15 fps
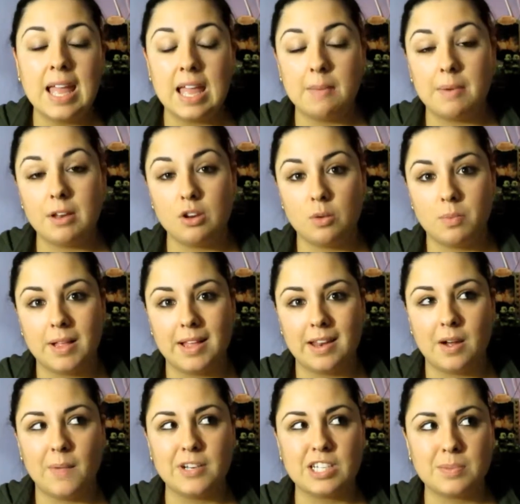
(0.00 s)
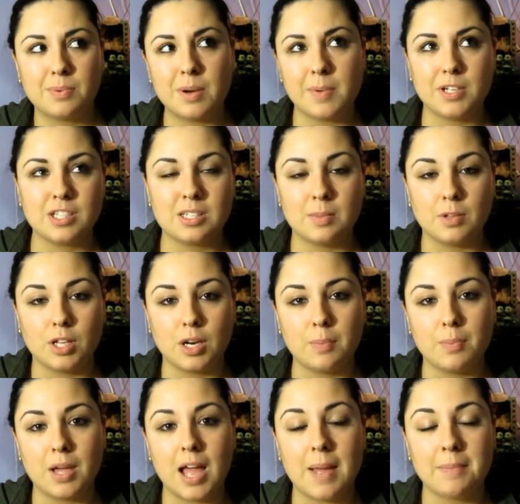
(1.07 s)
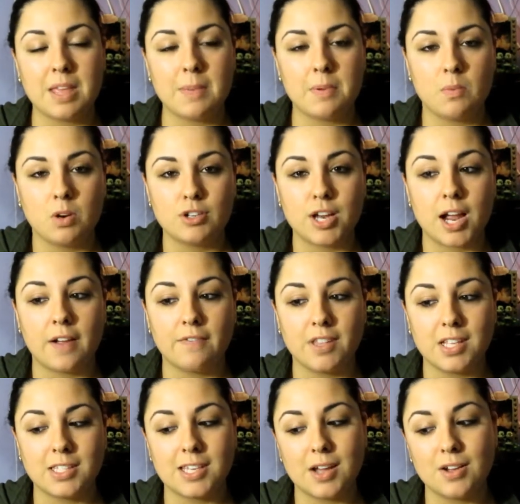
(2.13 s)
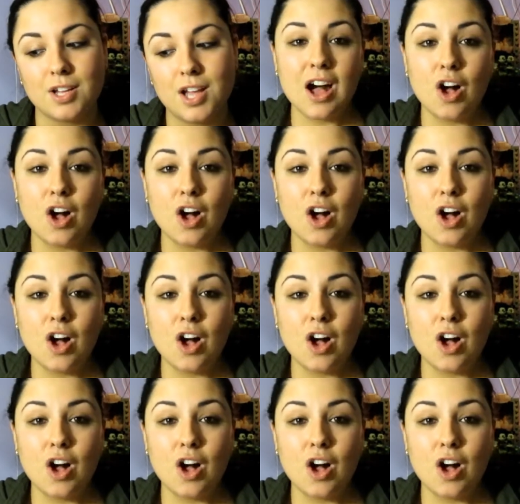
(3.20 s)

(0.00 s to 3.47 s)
and my new plan now which is pretty much similar but I'm keeping more track of things now.